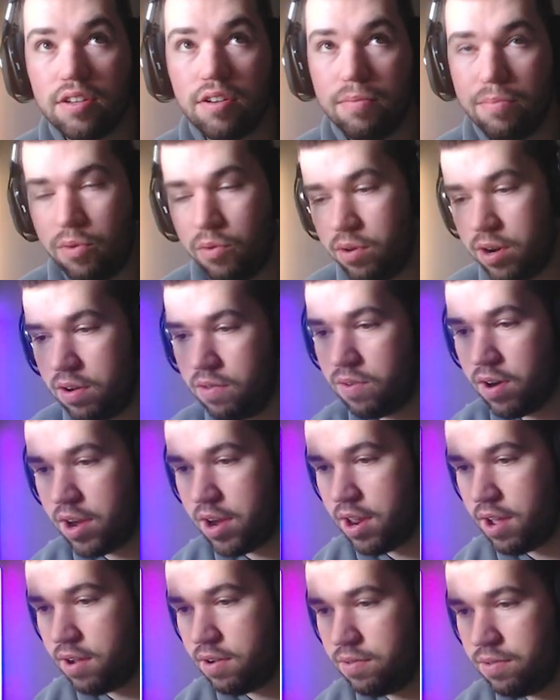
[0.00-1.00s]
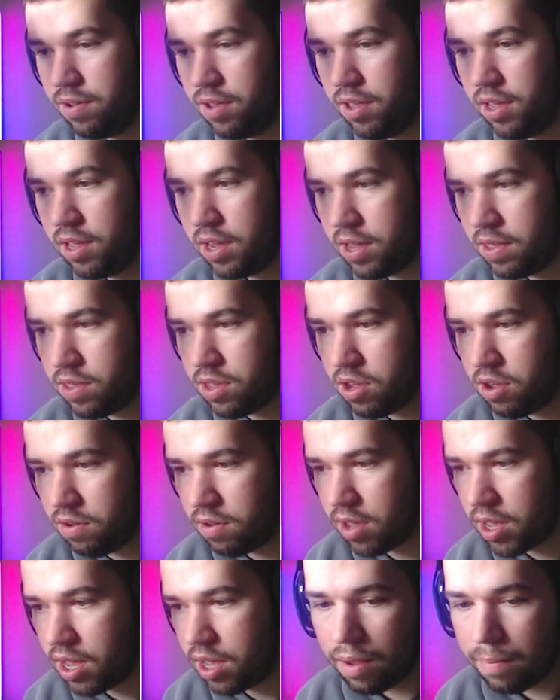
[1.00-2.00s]
a morning right now in the
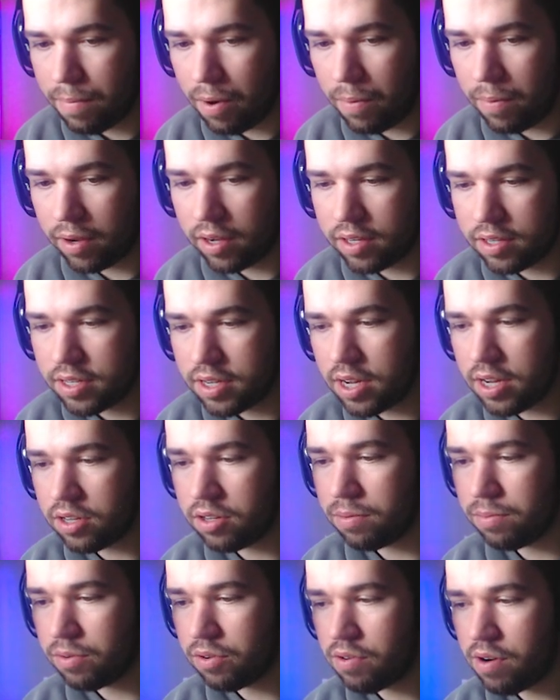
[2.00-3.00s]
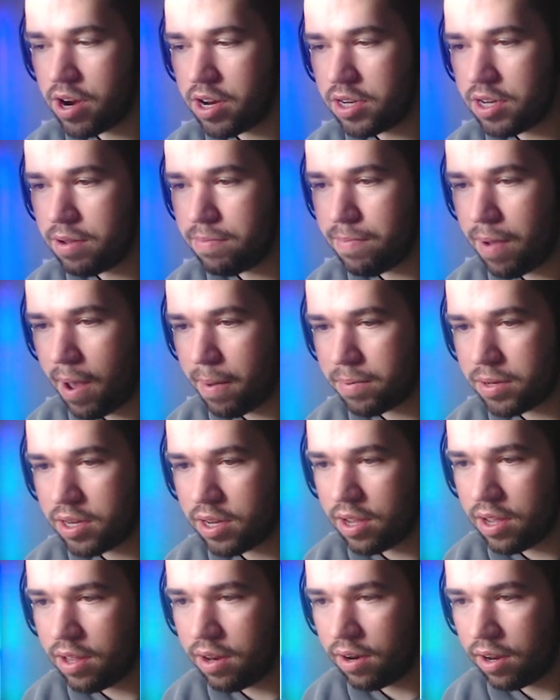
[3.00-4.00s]
UK. But we can see some crazy maps
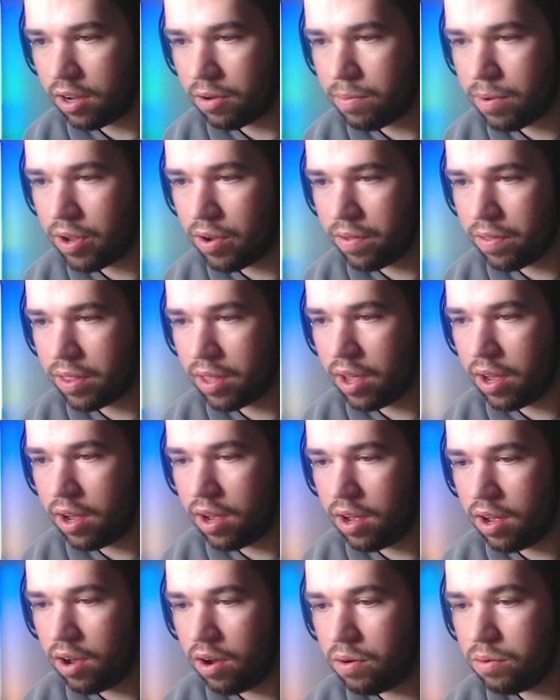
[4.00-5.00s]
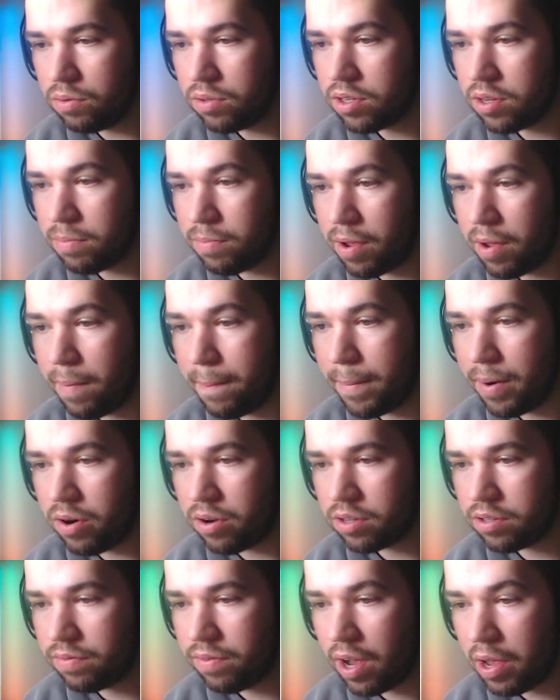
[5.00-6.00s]
here, like we got the ultimate
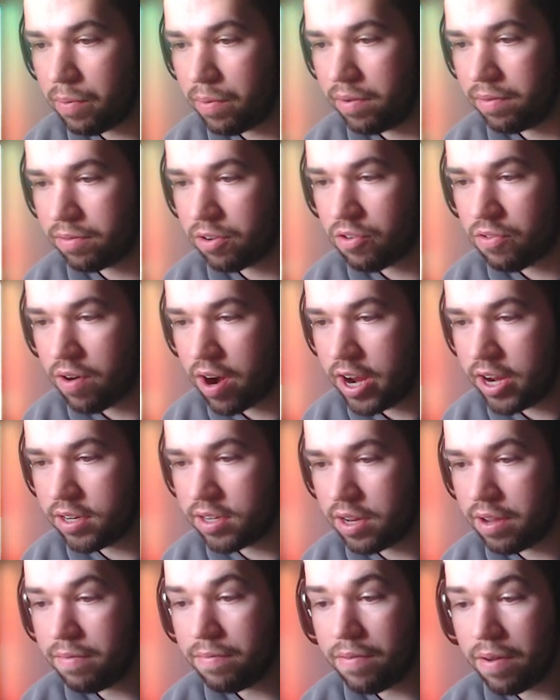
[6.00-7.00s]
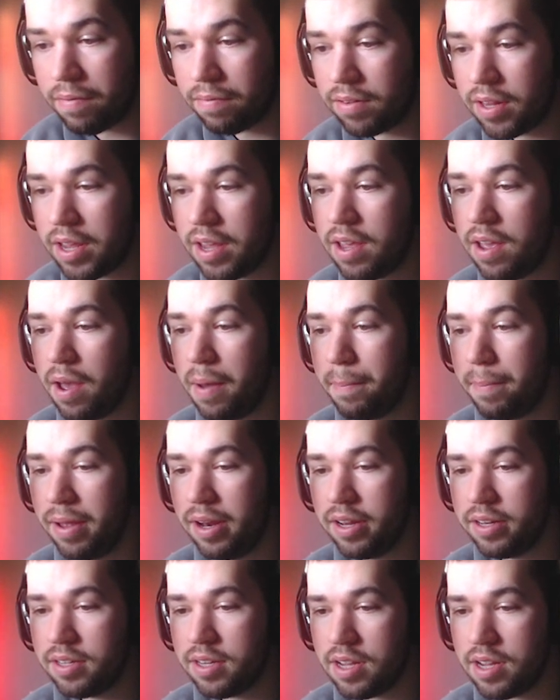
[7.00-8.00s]
box fight with crazy 50
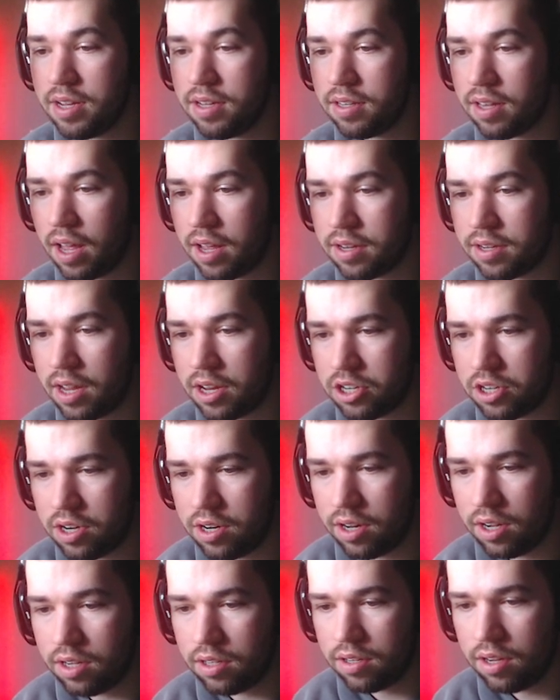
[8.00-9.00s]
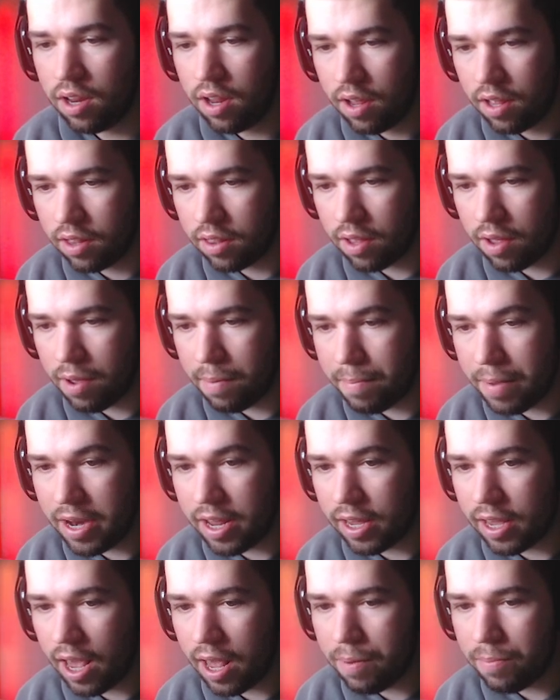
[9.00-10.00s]
abilities. That is actually nuts. The
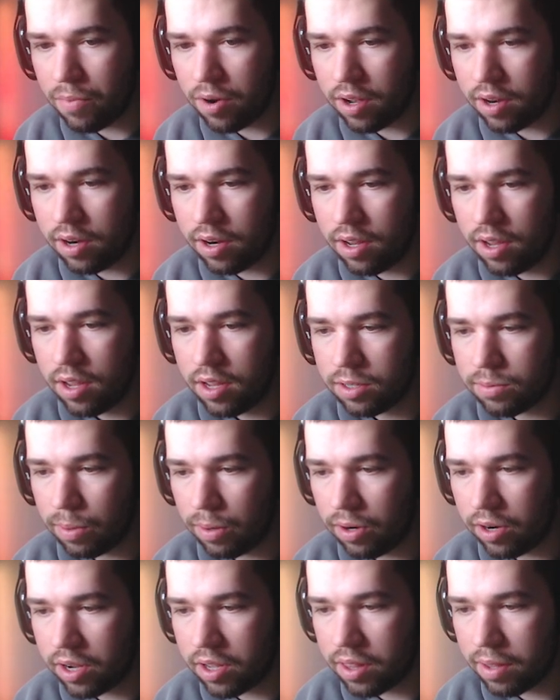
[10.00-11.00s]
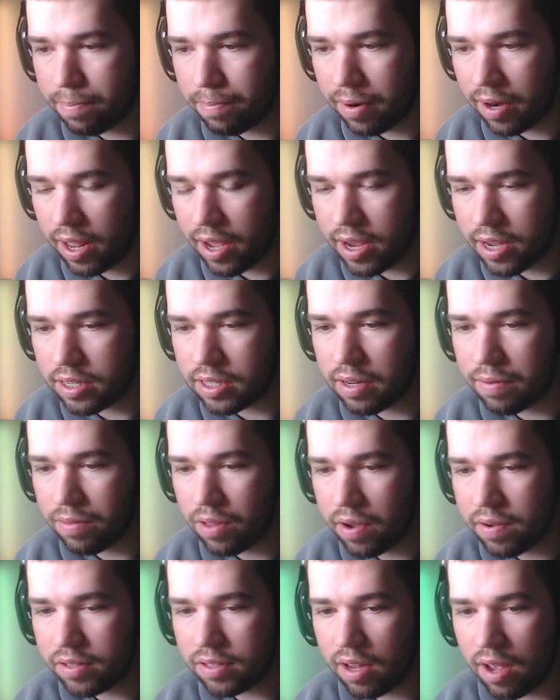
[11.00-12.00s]
mini game one. So look at the players. Even
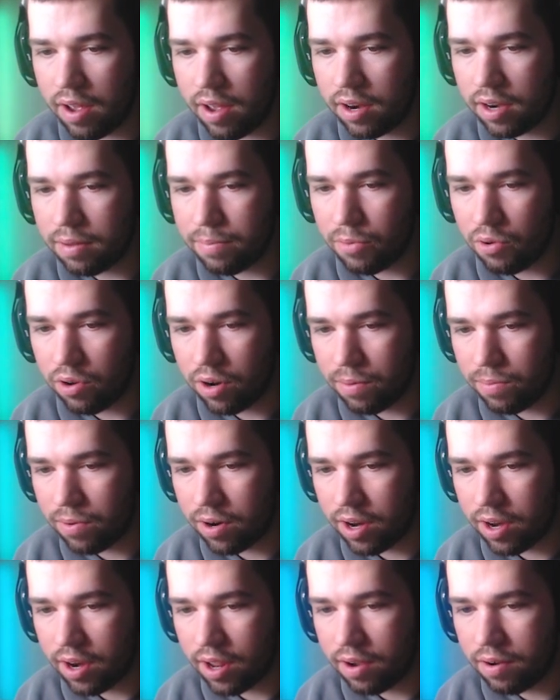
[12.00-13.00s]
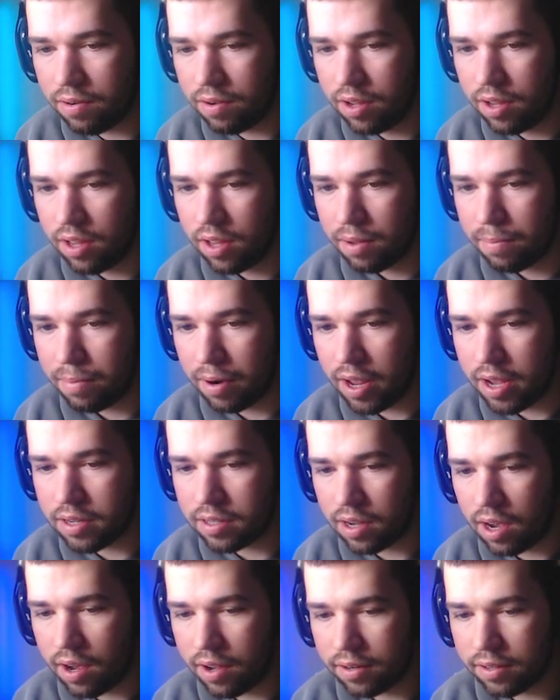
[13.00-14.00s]
though it's early morning right now, players
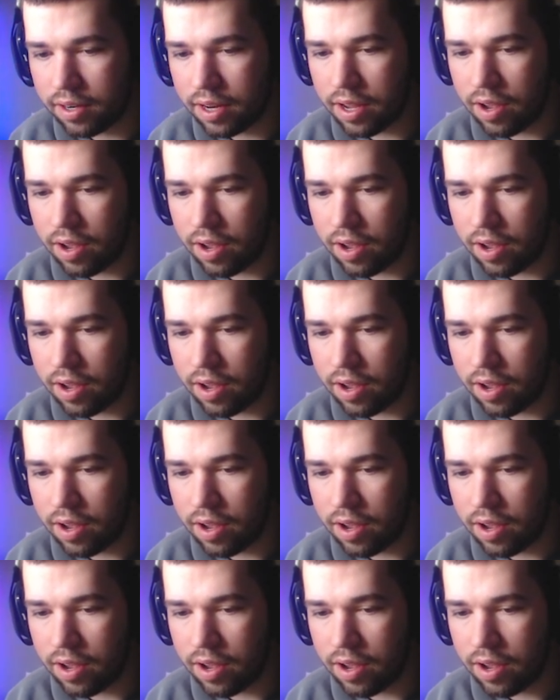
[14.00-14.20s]
are hardly